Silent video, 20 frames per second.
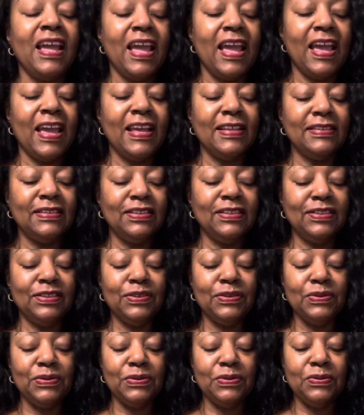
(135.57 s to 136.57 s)
is
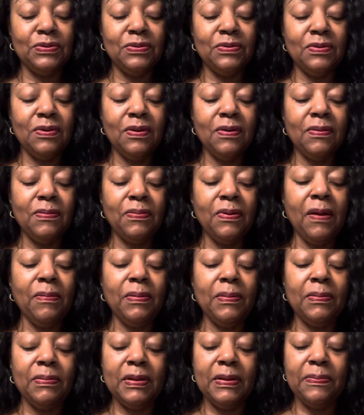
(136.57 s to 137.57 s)
to
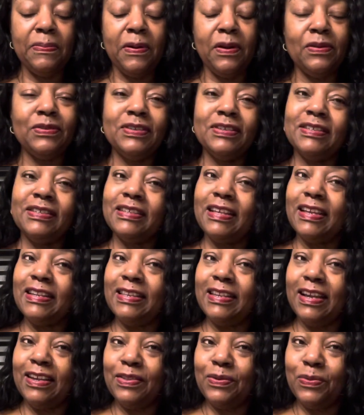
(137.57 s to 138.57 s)
probably purchase
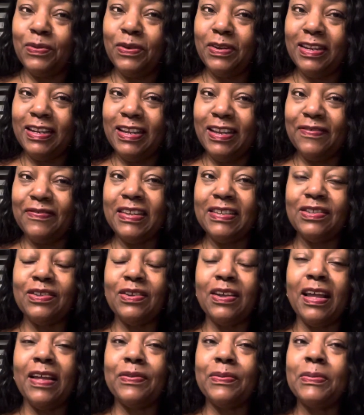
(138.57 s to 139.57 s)
another one if they still
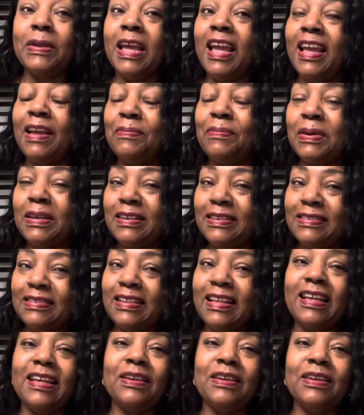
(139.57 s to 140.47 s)
have them, because